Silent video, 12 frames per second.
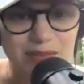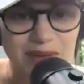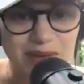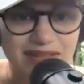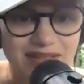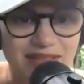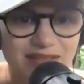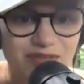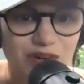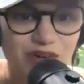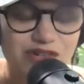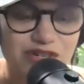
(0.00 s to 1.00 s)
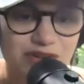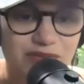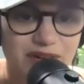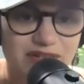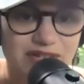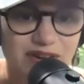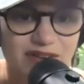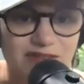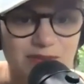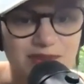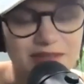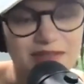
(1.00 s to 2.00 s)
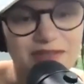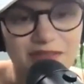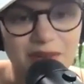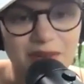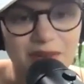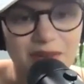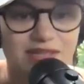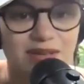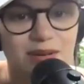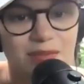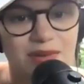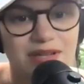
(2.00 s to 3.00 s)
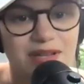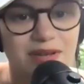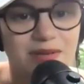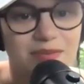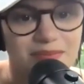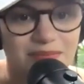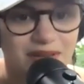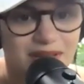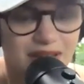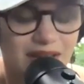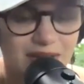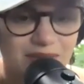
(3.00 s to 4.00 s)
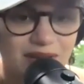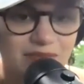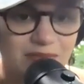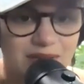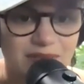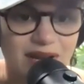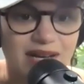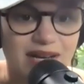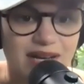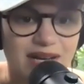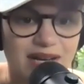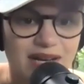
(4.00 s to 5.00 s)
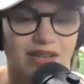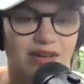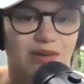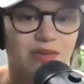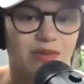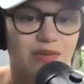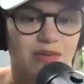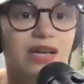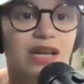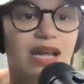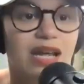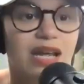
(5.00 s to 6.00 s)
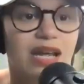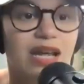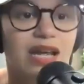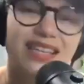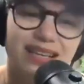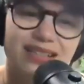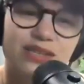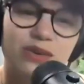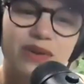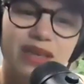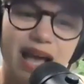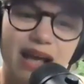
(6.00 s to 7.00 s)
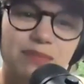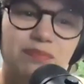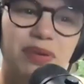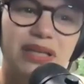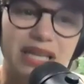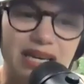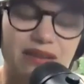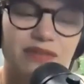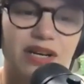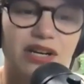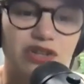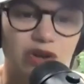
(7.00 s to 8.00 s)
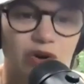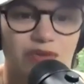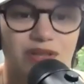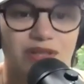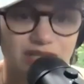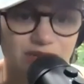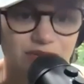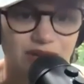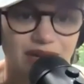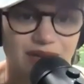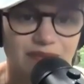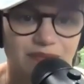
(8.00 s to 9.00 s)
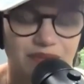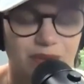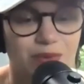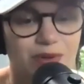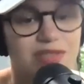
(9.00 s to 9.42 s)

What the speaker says: blended version of ourselves with the feminism and being masculine in a way. And I think I believe and I know that that's okay. It works